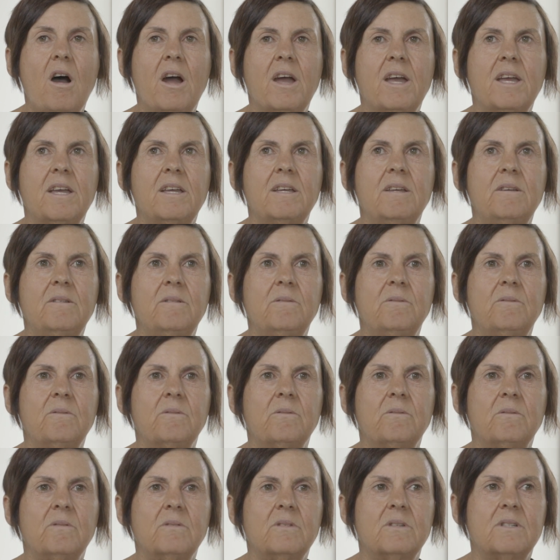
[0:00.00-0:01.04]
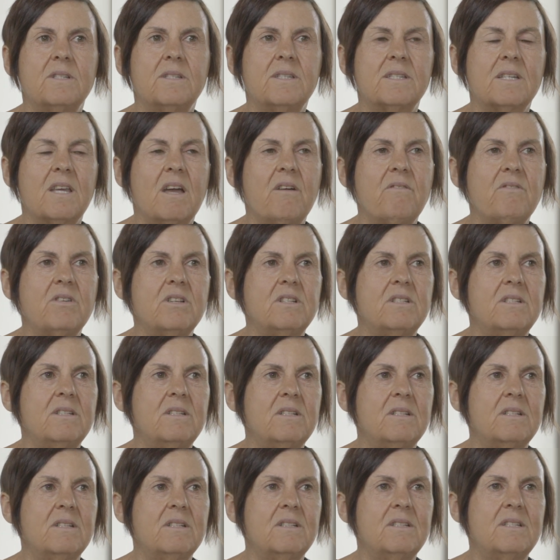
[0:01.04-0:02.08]
I discovered
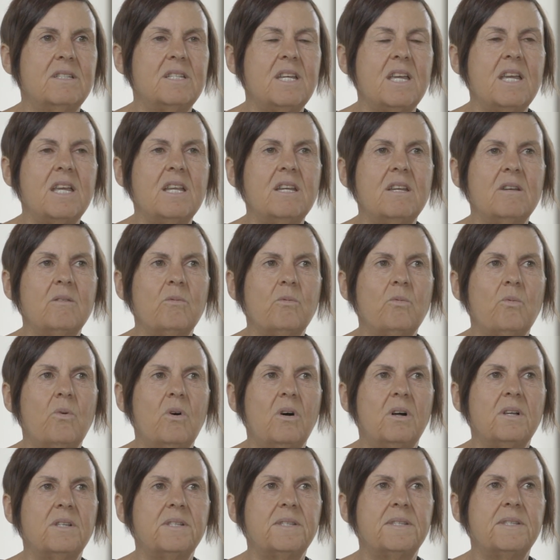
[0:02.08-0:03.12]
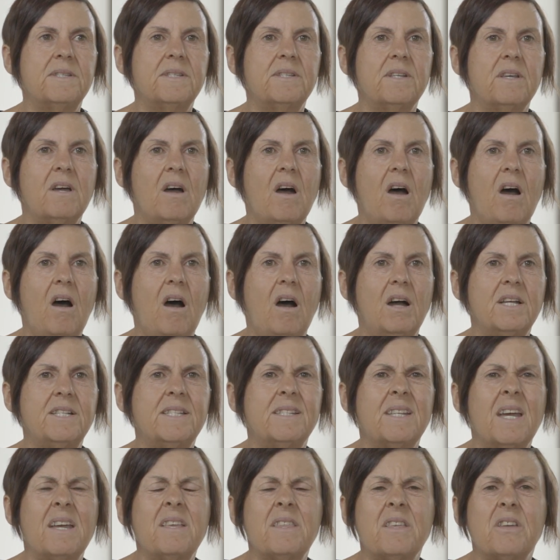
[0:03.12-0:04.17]
DEN was, I
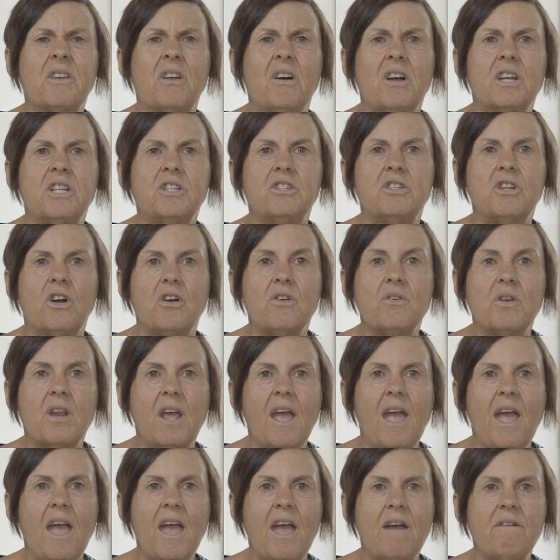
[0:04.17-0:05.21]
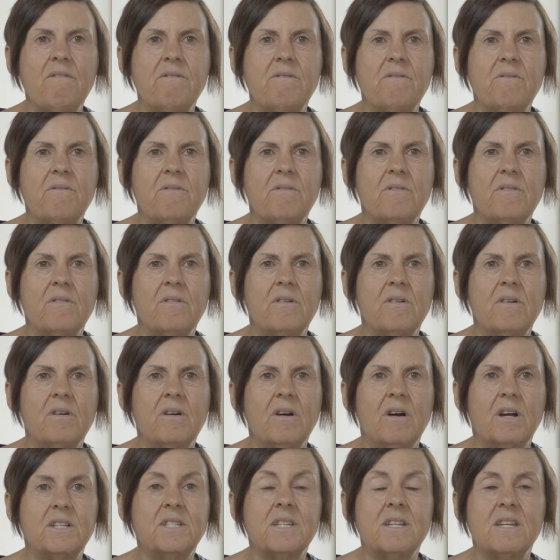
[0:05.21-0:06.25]
say that I didn't have
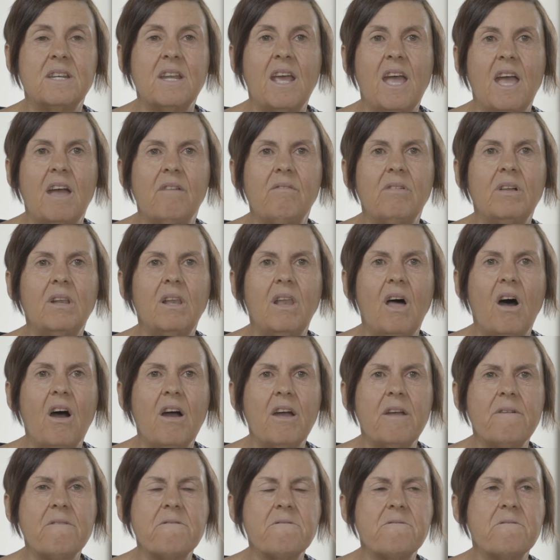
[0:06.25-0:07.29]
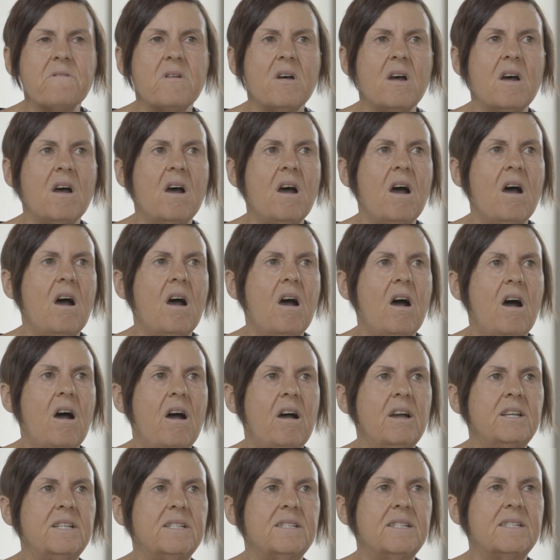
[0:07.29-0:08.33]
a life.
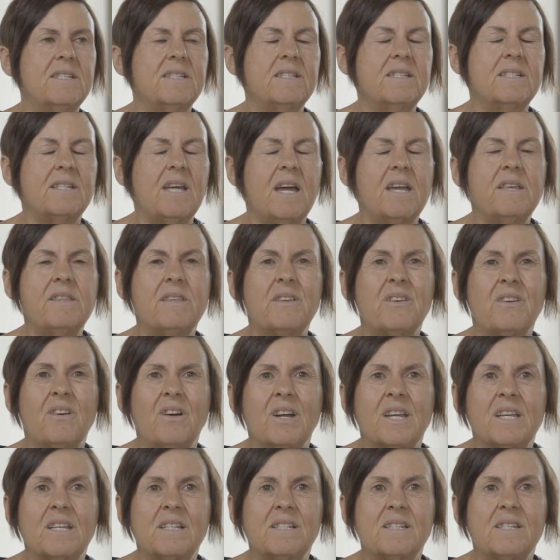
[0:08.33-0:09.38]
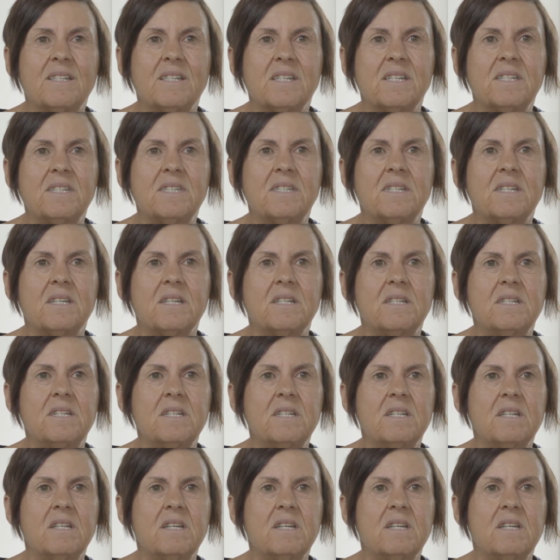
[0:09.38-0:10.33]
I say that I existed.